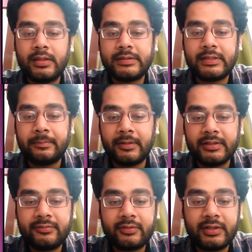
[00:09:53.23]
The
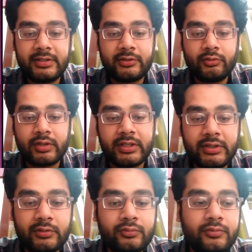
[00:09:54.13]
buzzwords you can
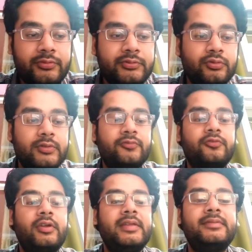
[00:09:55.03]
use to
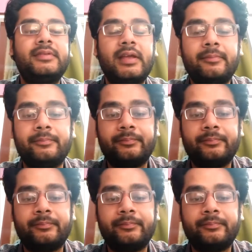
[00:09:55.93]
influence them